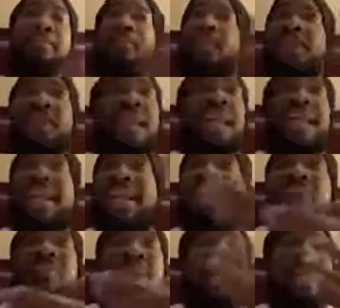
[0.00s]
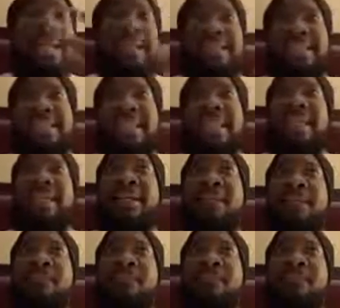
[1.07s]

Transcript: Like everybody has said,